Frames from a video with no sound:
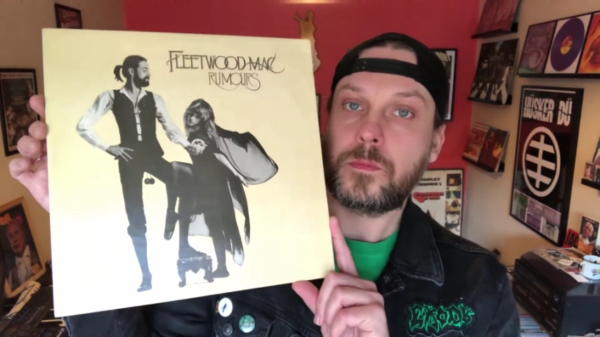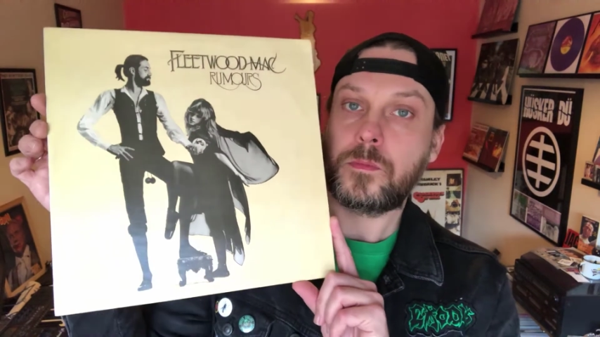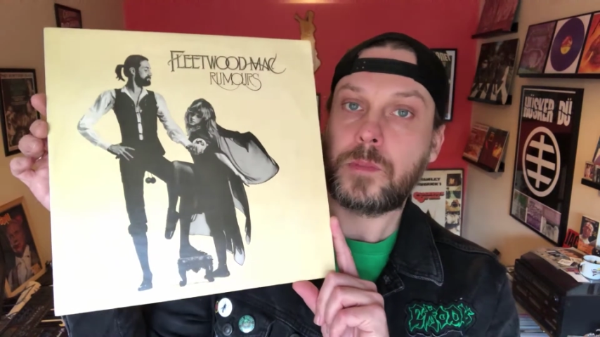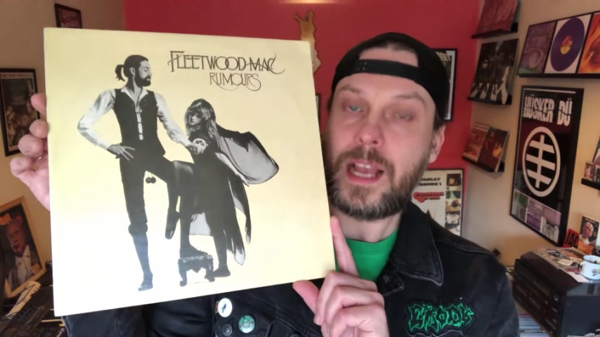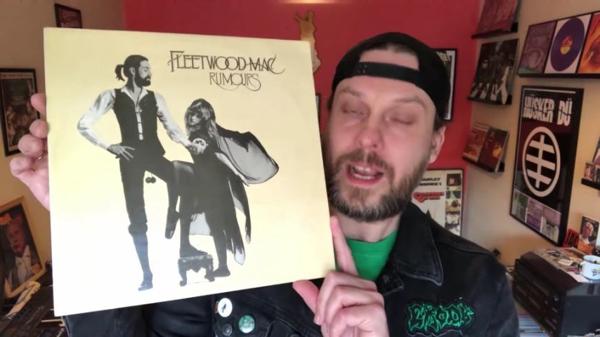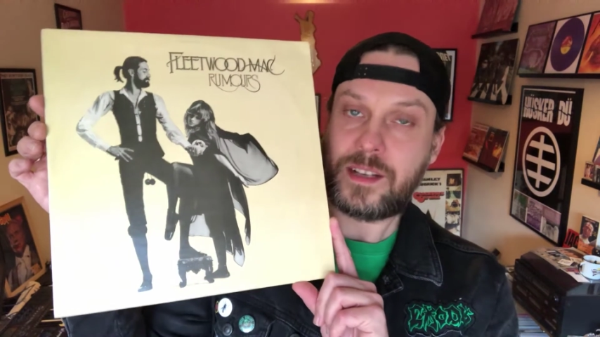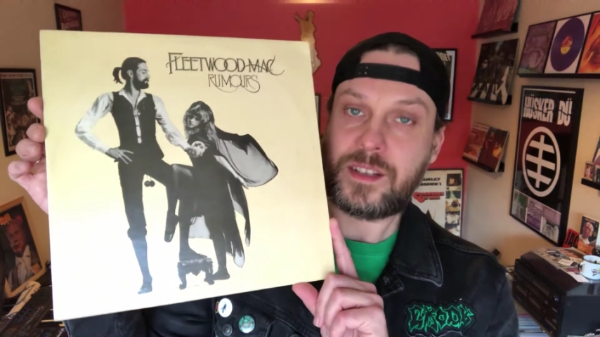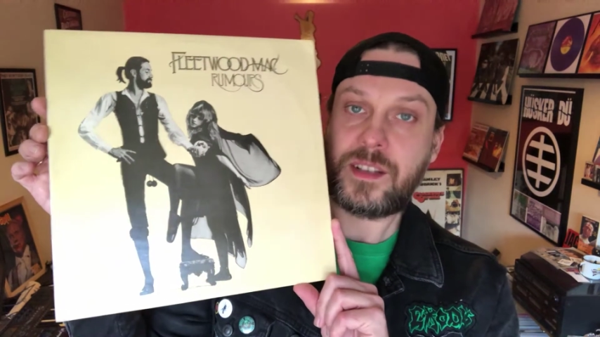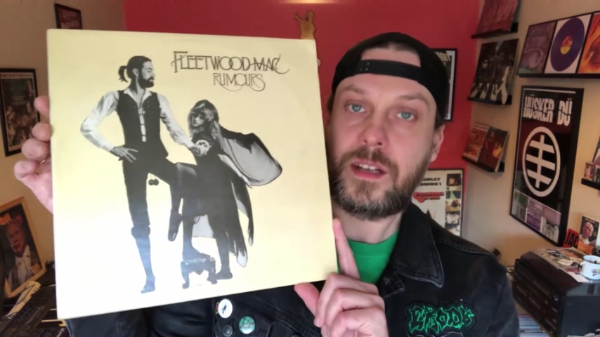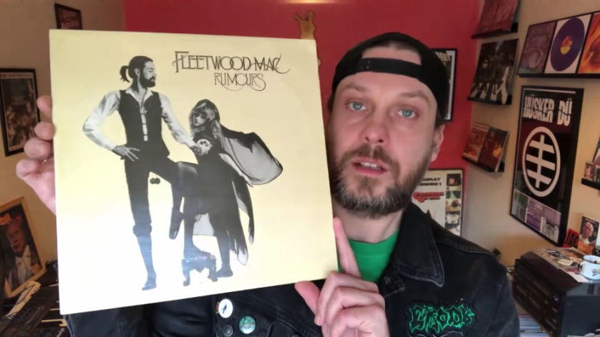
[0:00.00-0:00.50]

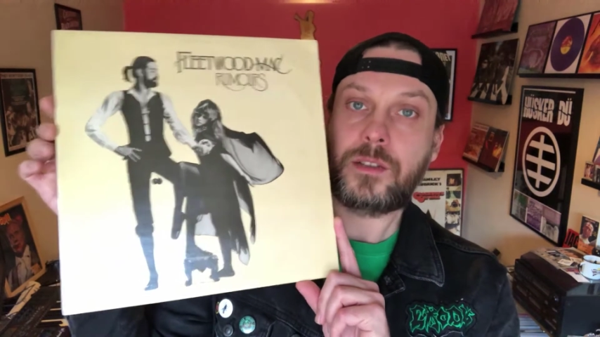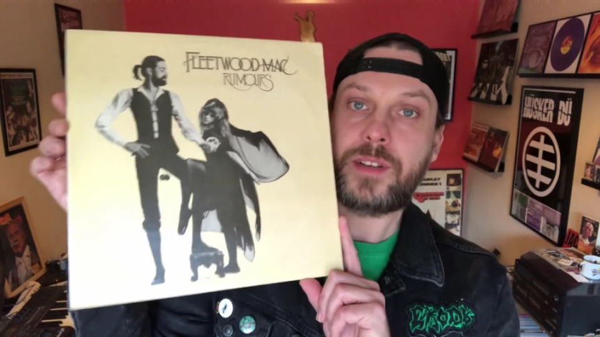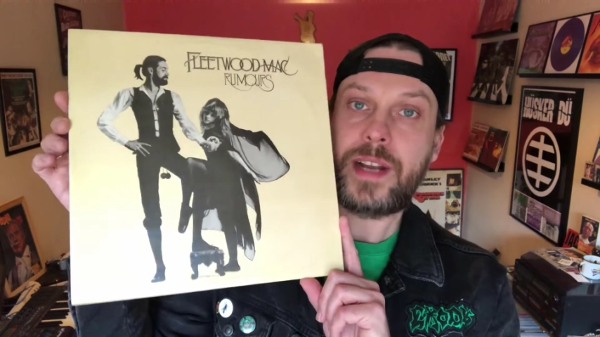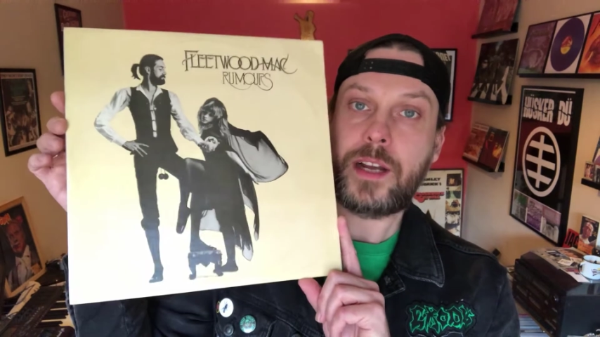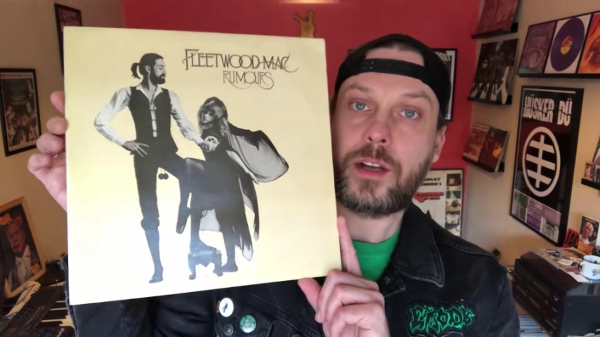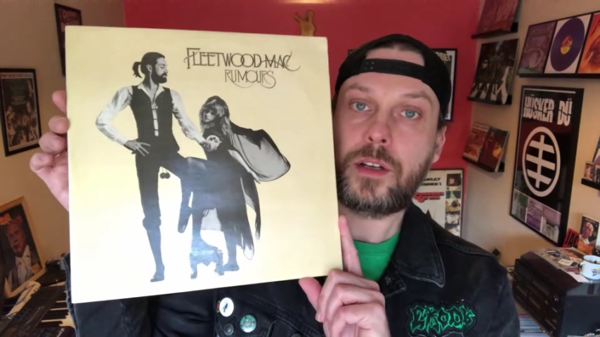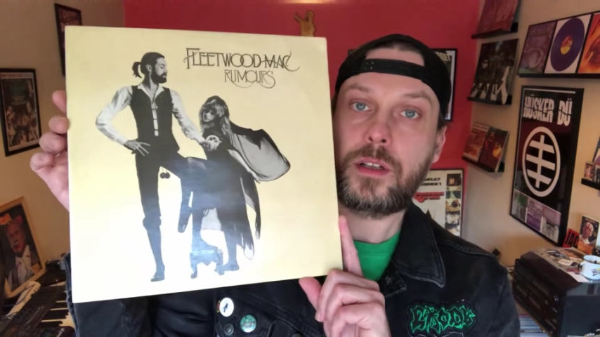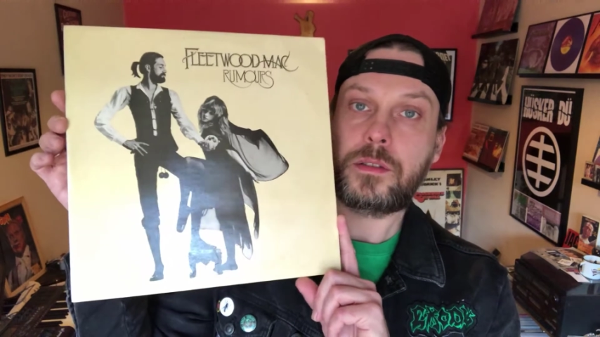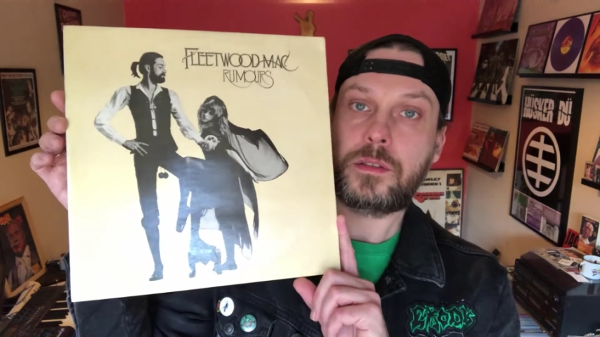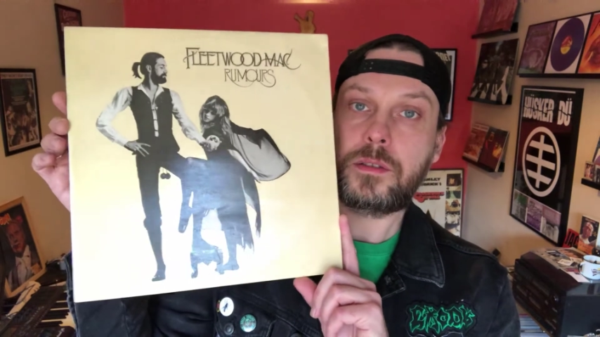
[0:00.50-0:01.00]
Excellent
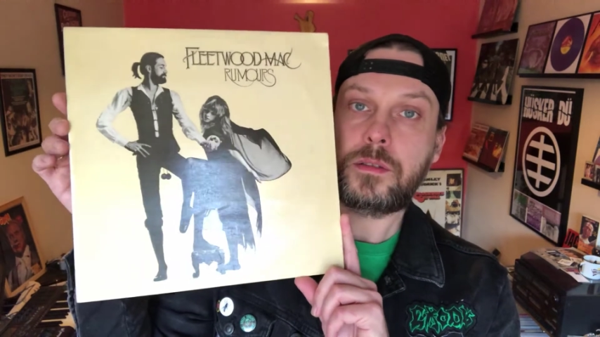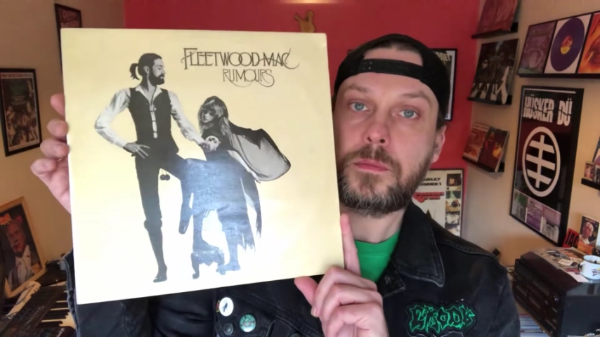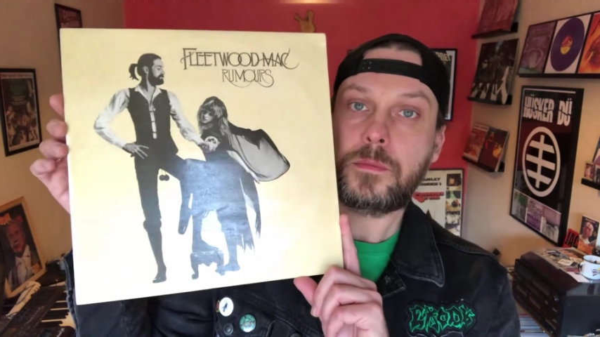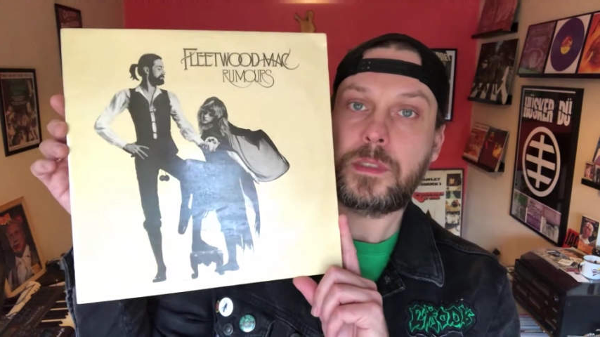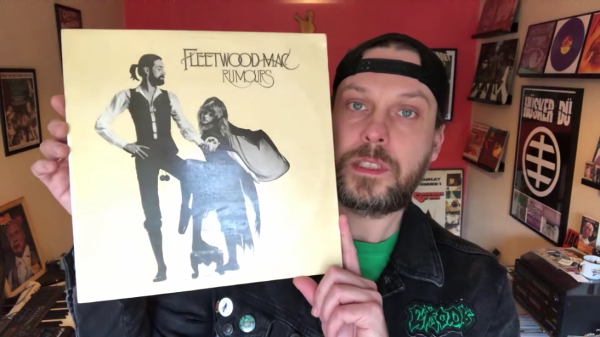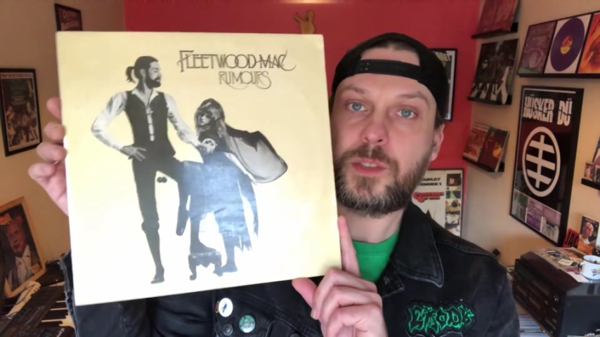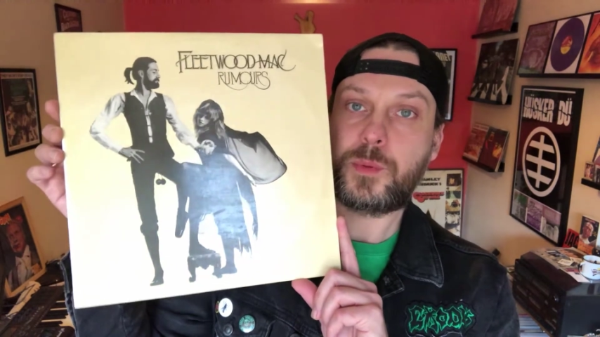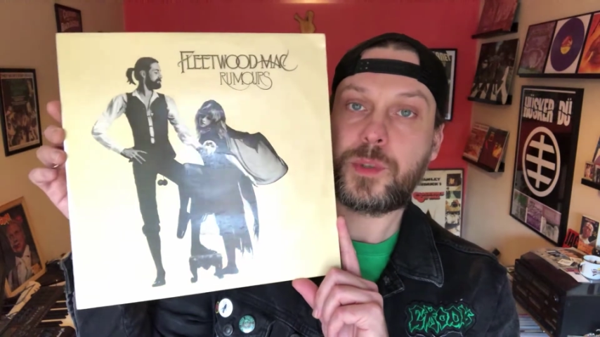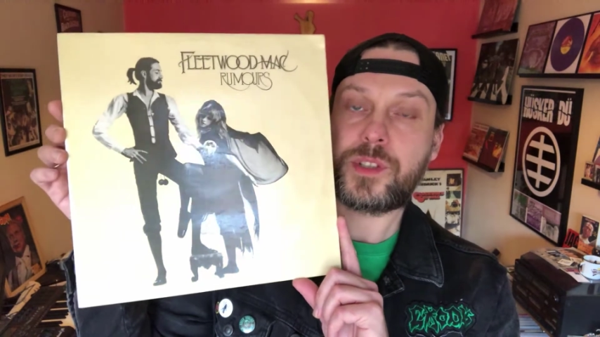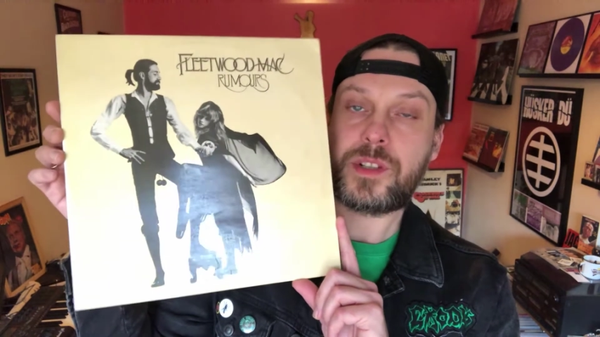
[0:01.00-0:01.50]
record.
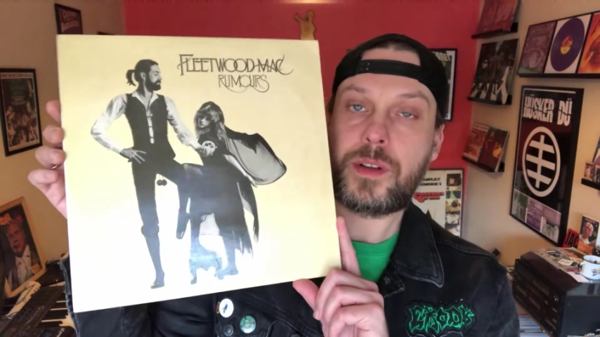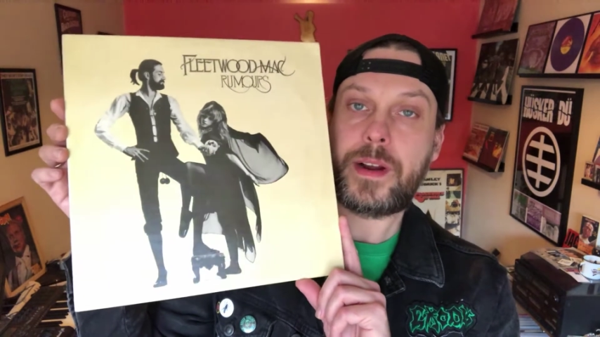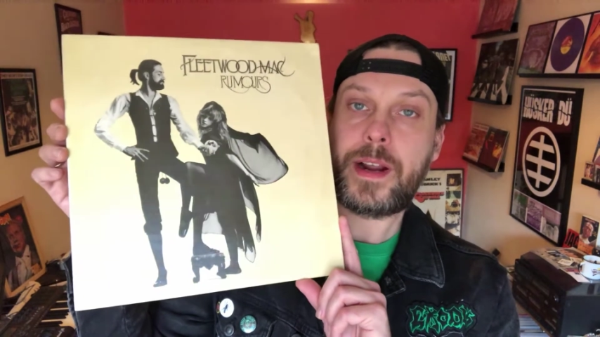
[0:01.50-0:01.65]
This was the